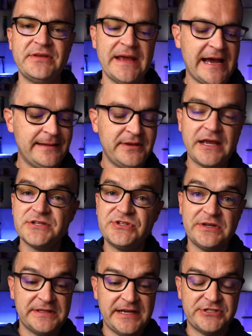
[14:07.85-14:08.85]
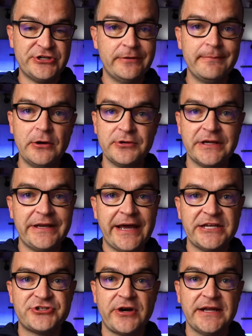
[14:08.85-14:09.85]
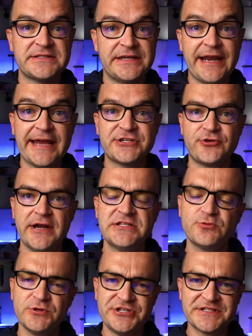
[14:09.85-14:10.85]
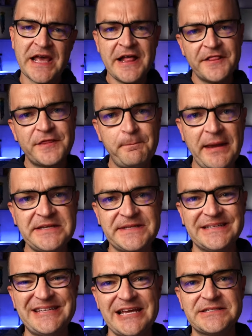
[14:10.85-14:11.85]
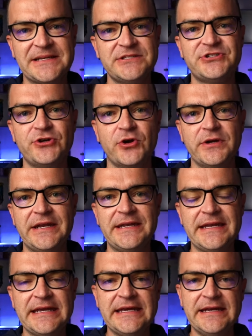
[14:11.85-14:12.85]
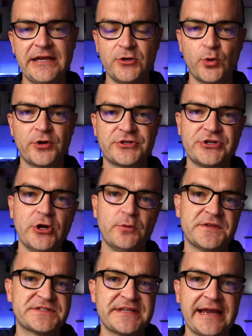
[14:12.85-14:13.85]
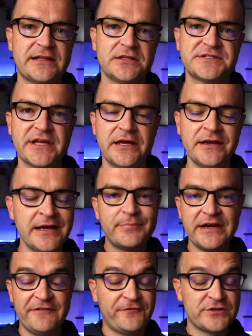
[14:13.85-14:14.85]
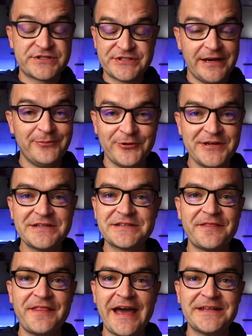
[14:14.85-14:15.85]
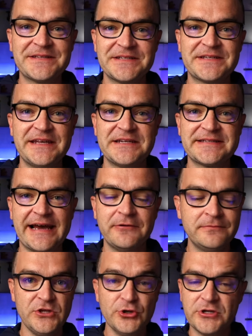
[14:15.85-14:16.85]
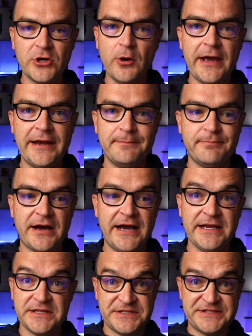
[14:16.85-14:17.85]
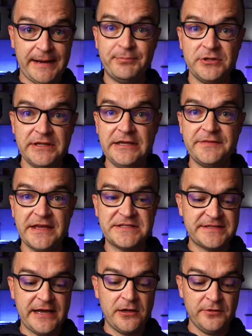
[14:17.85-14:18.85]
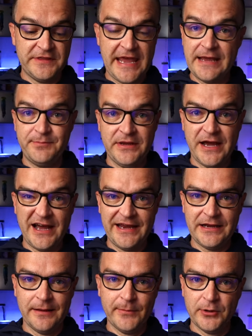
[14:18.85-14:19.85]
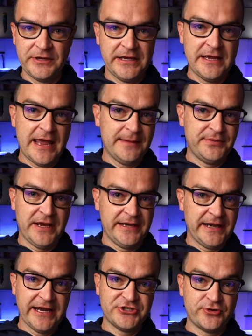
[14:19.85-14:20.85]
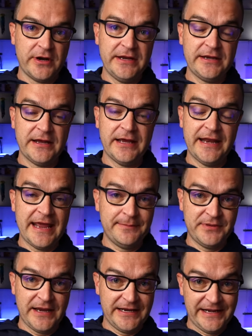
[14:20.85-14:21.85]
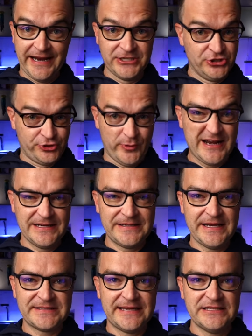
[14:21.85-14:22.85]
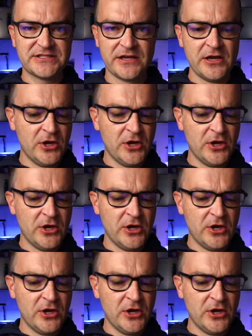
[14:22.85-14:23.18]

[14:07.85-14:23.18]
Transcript: API because you can test your ammonia, nitrites, and nitrates, which is the basic test kits you're gonna need in order to know when the cycle is done. But if for some reason that test kit is out, you can go ahead and buy separately. They sell the API ammonia, API nitrate, and API nitrate test kits.